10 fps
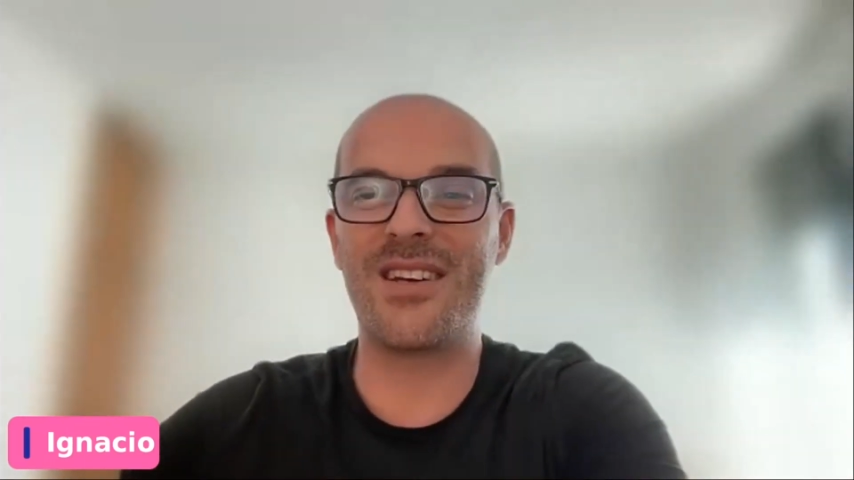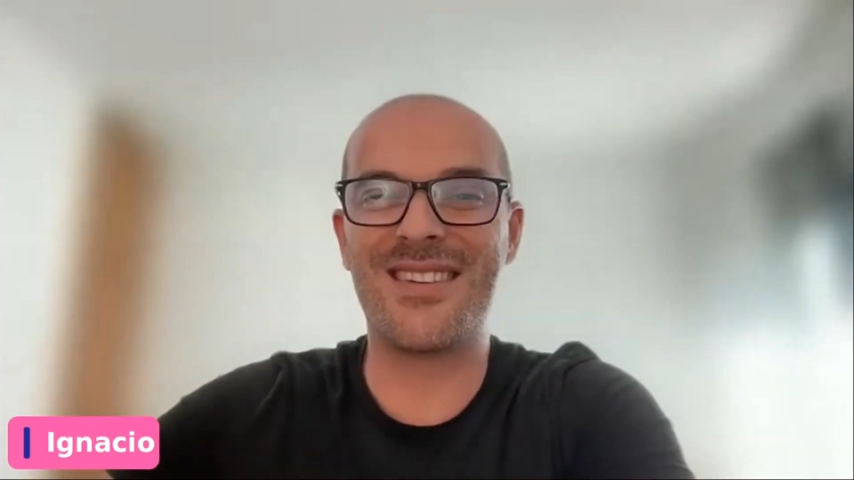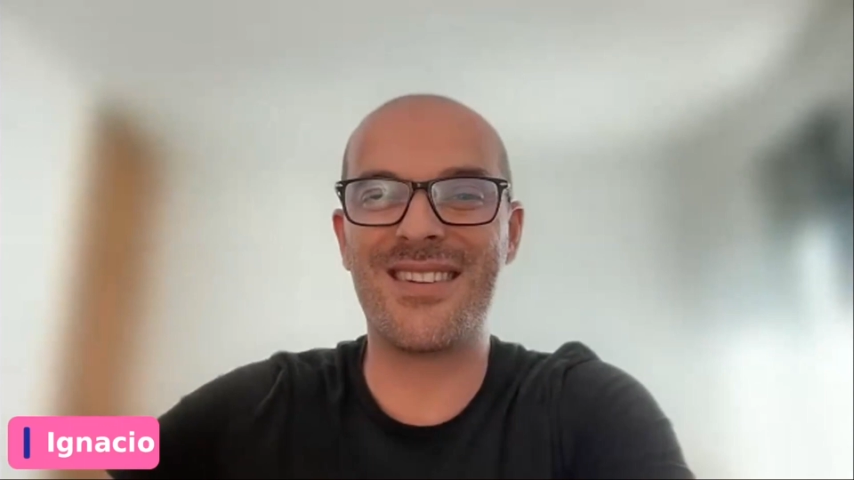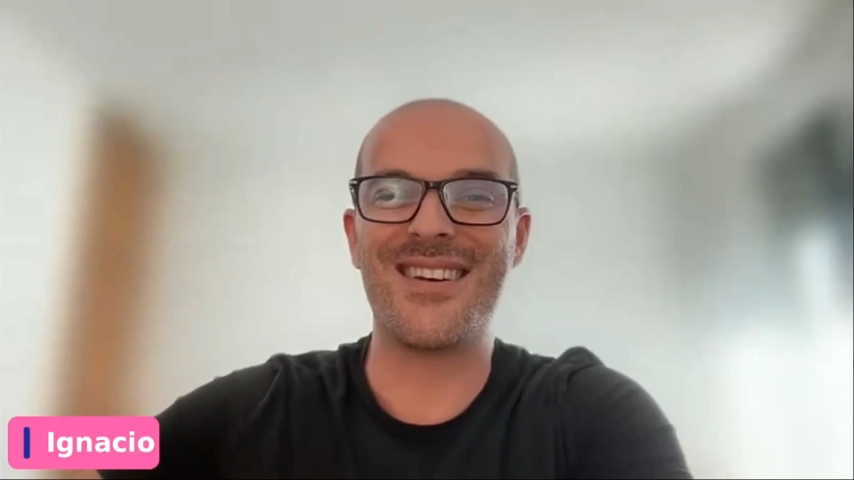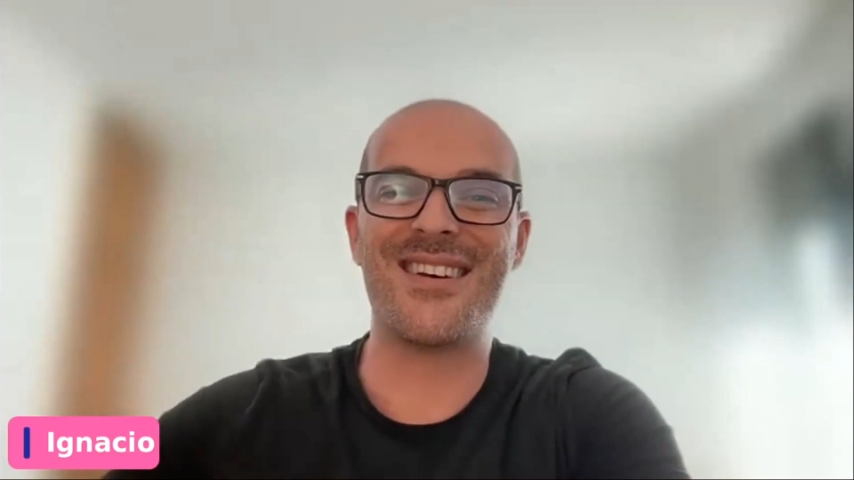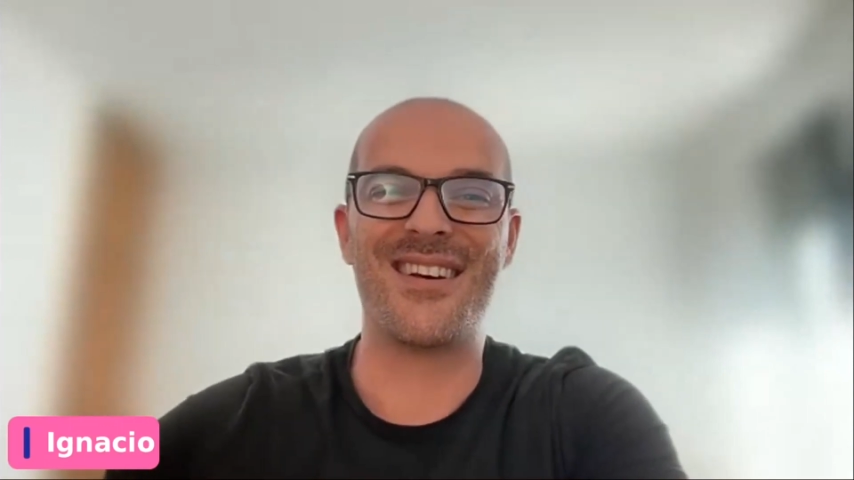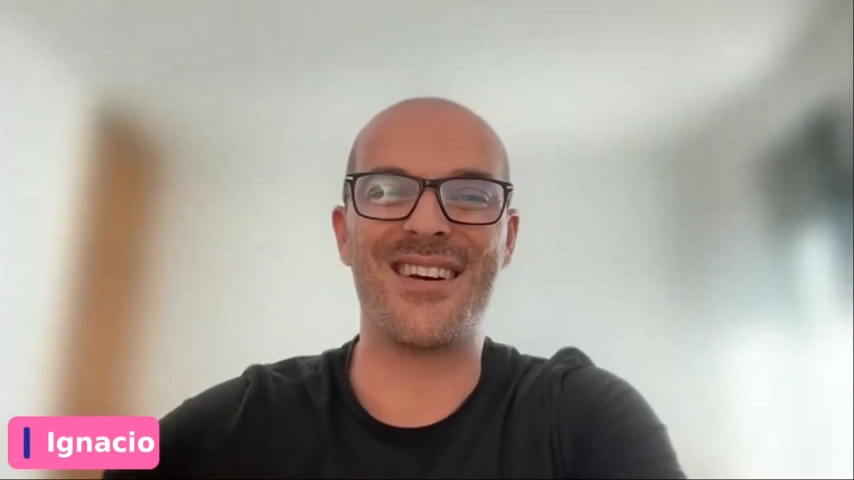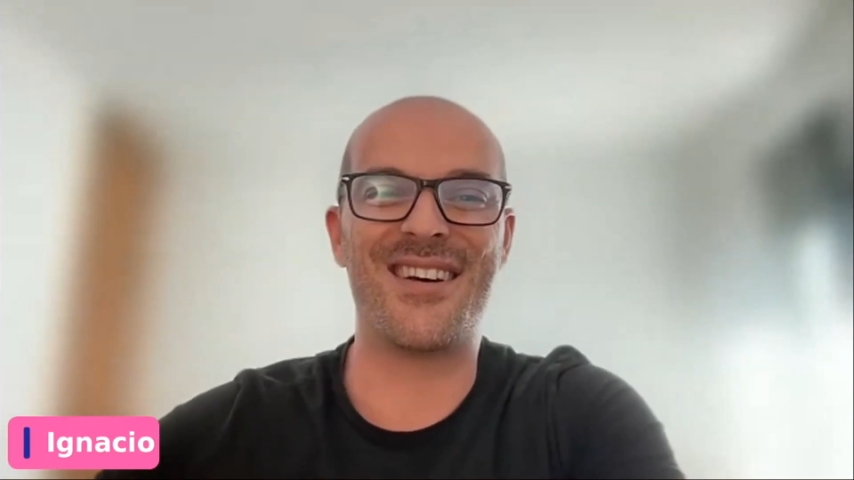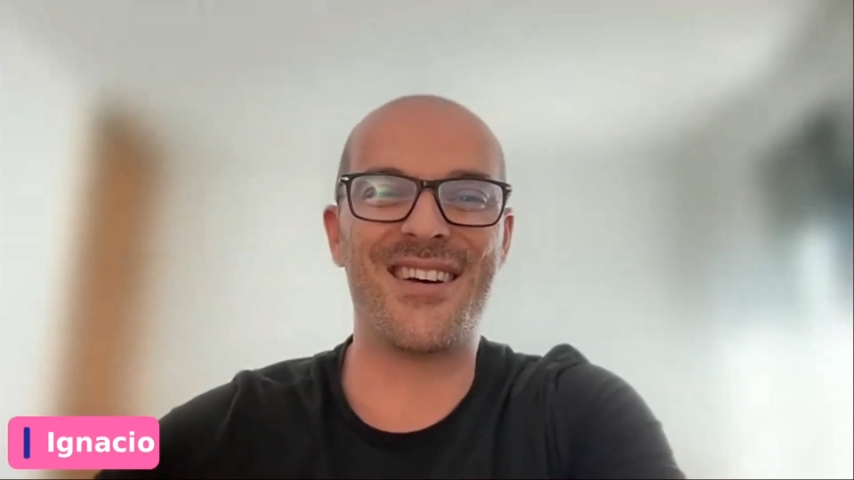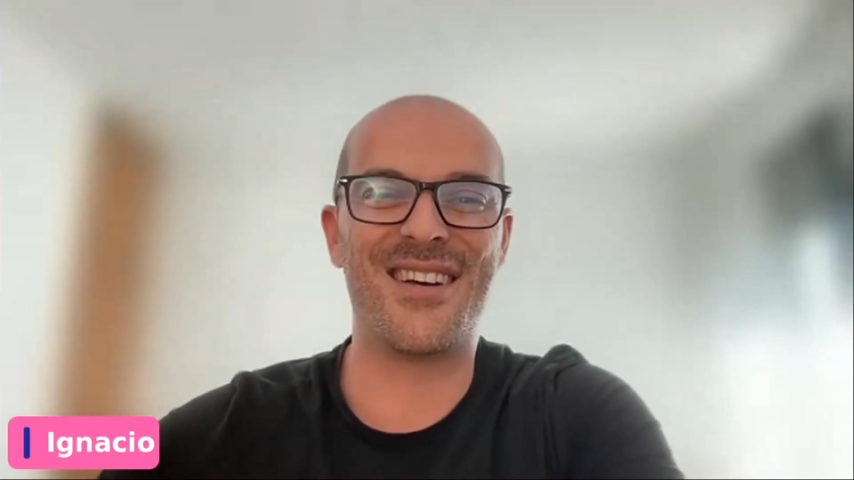it.
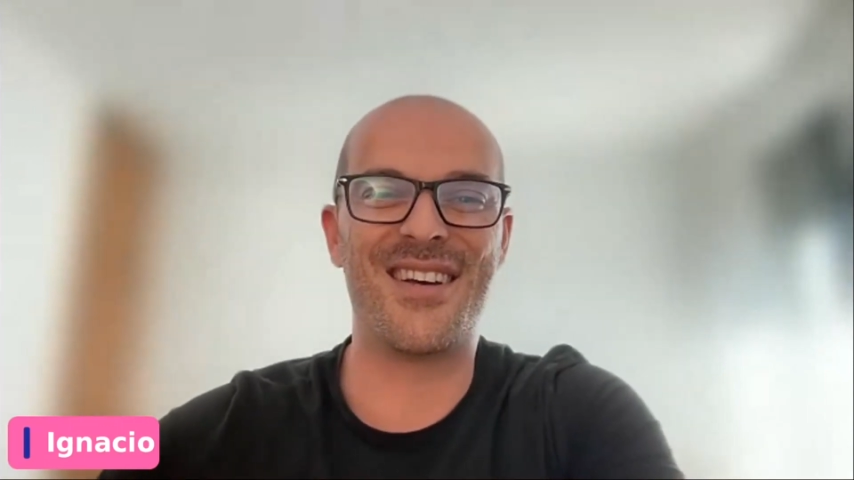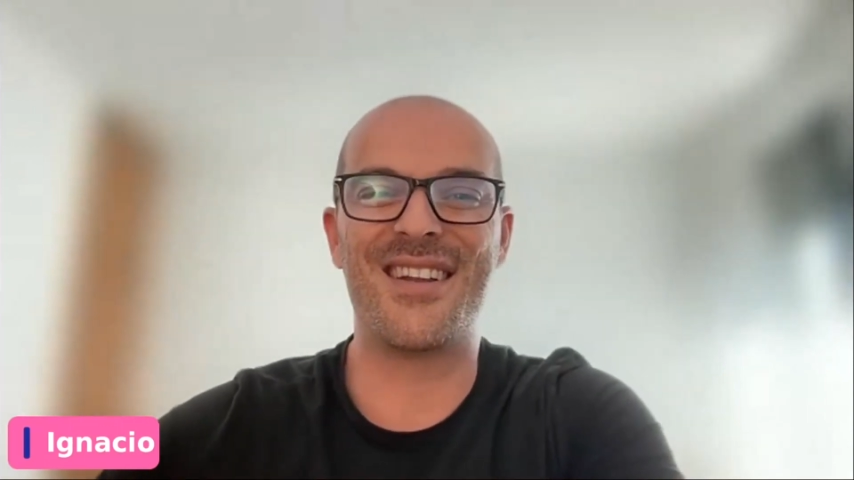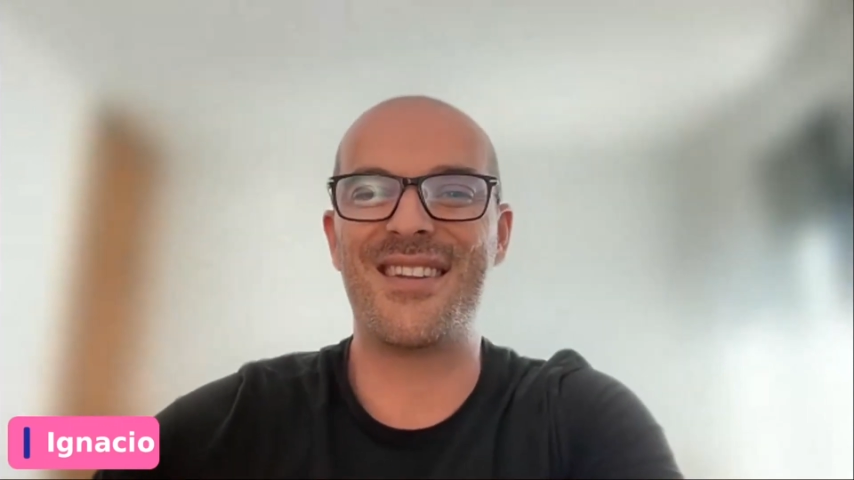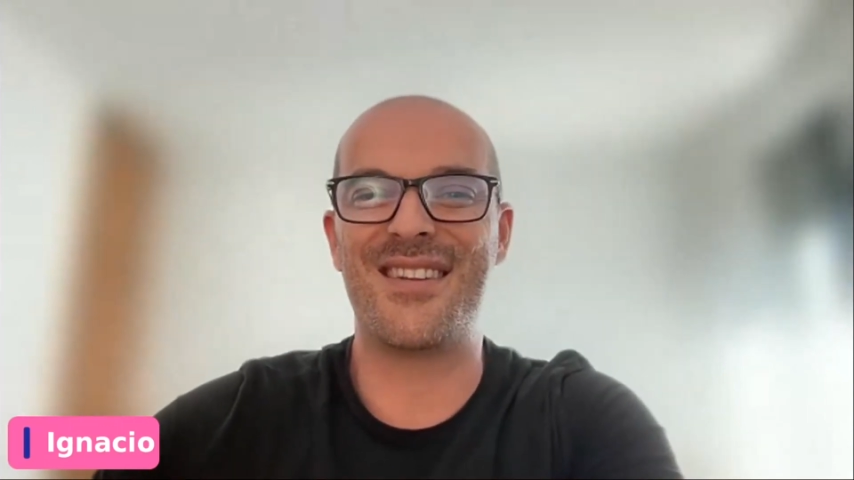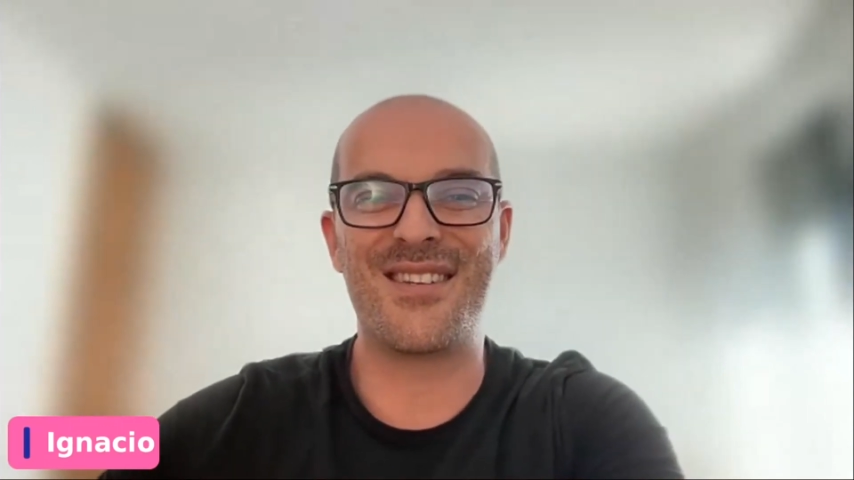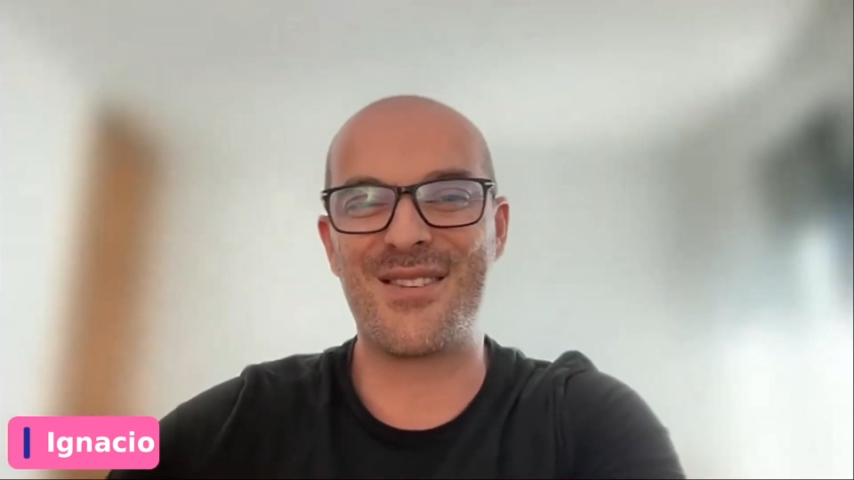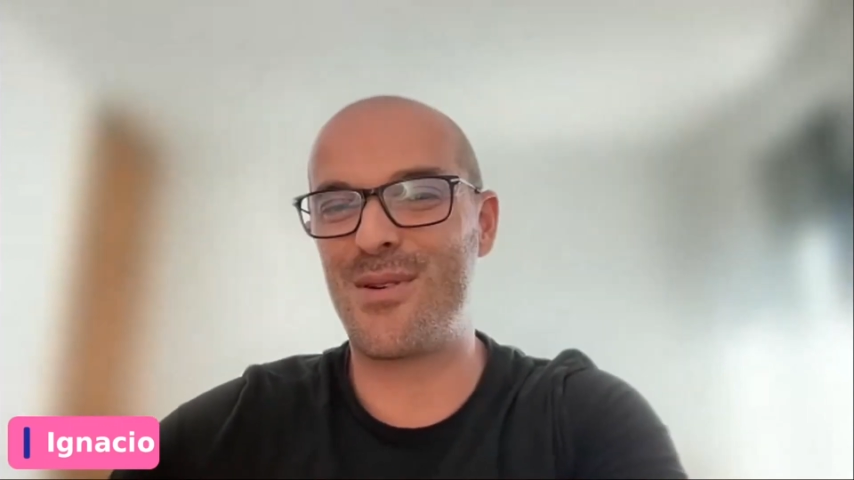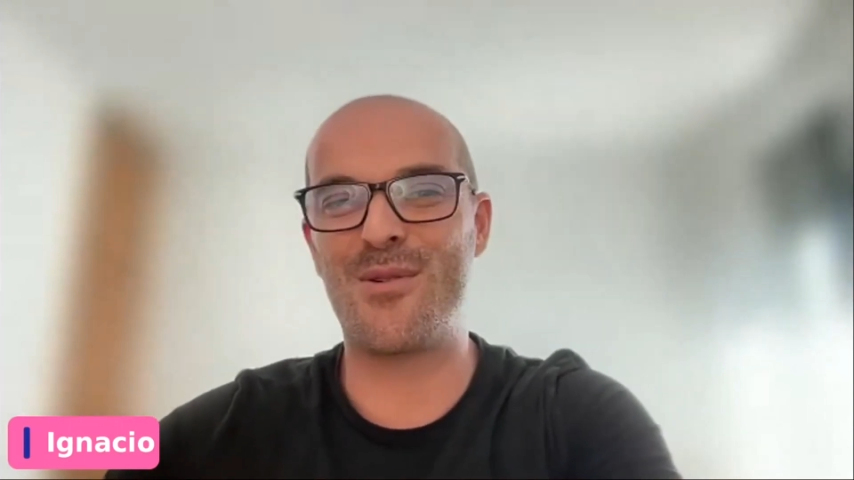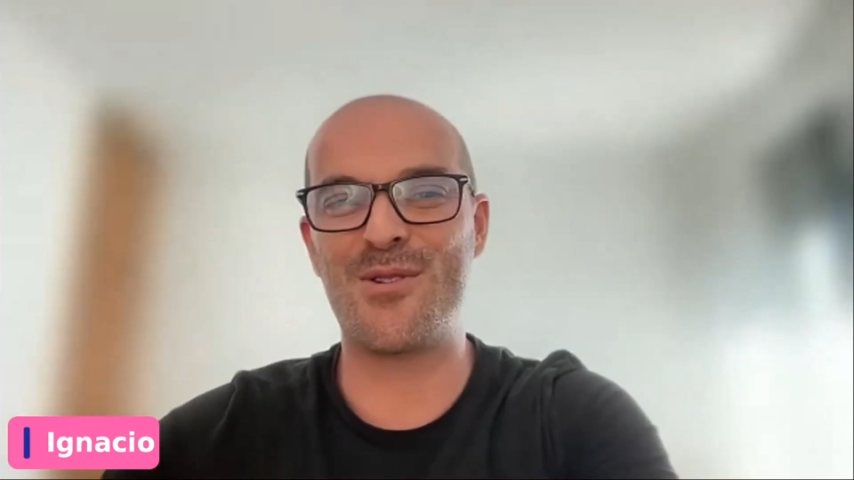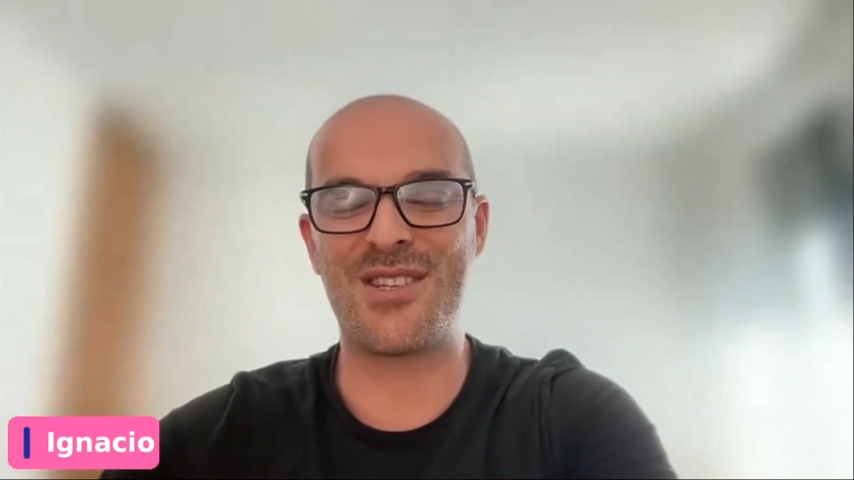And these
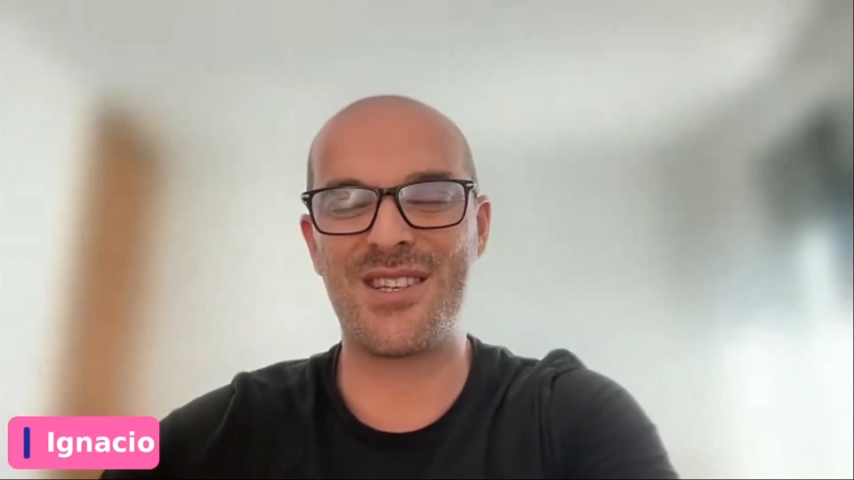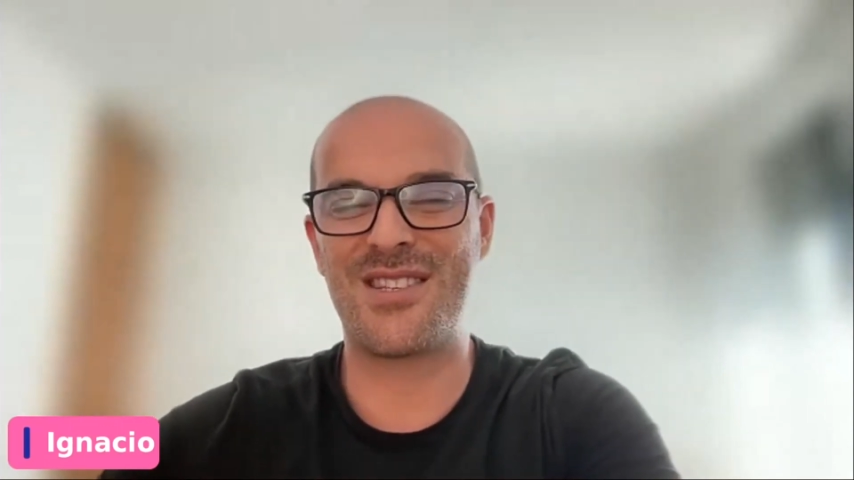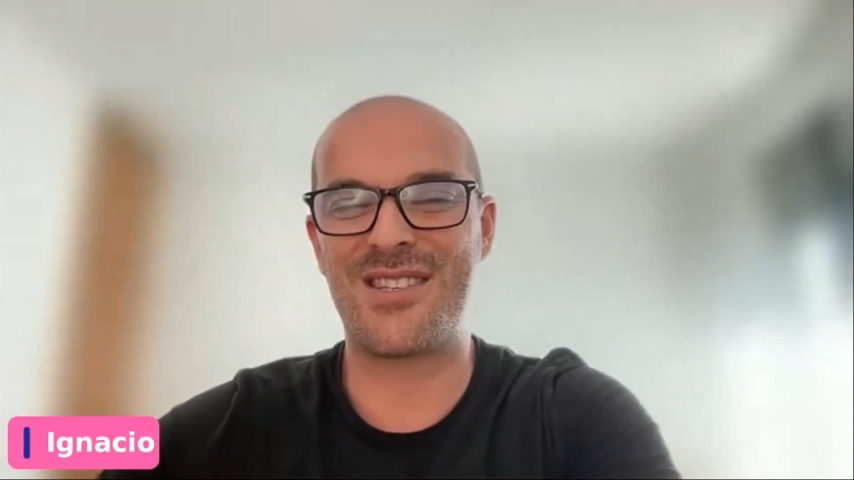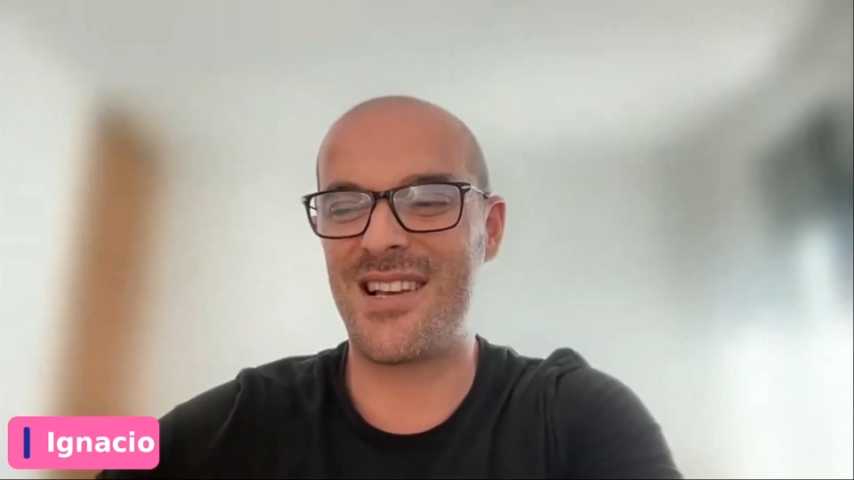3 months is